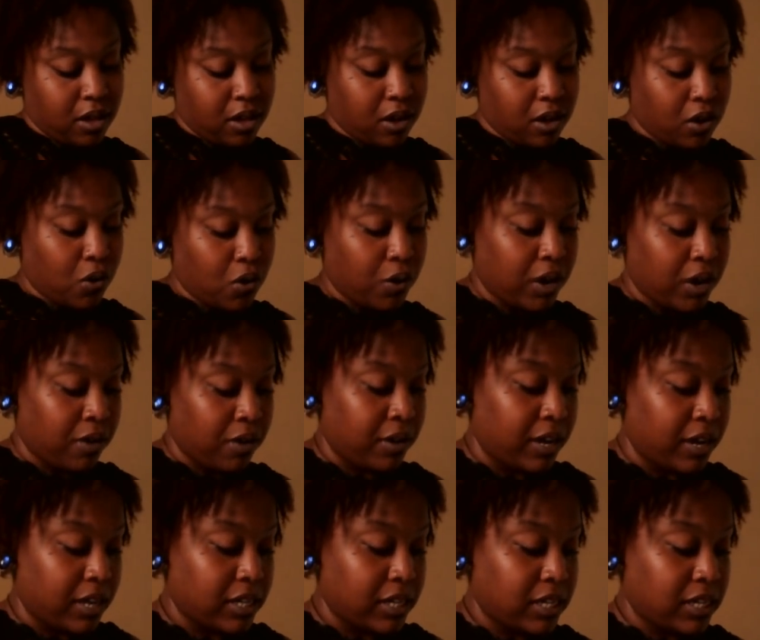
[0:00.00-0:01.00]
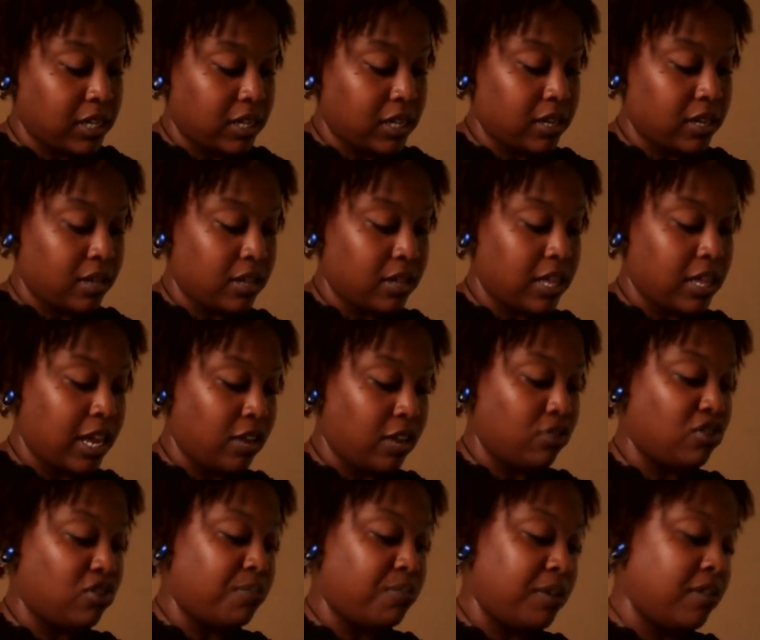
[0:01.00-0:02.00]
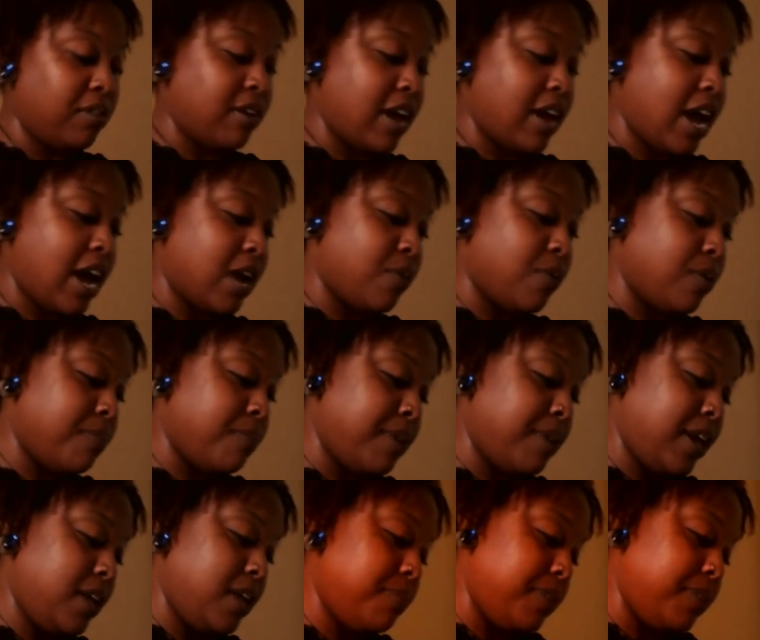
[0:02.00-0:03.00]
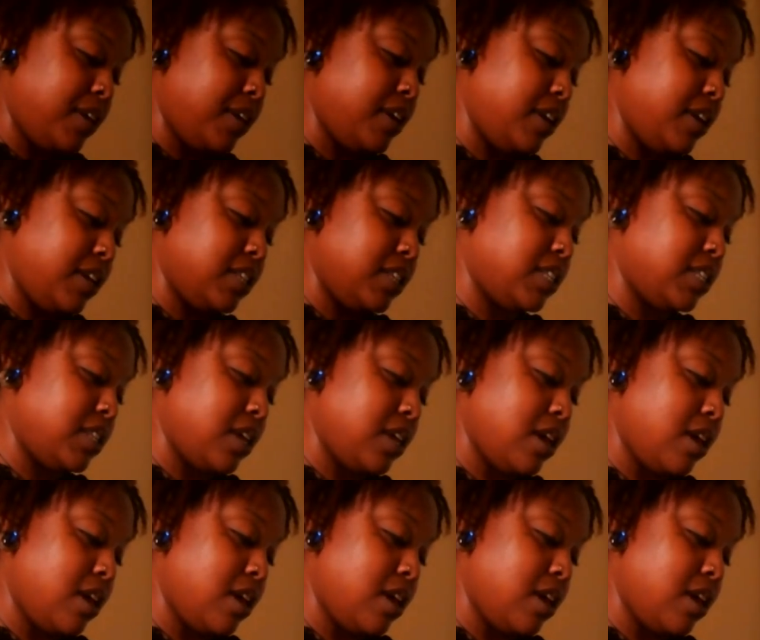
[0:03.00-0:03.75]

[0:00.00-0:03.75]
Aquarius? Thank you, Spirit. My babies.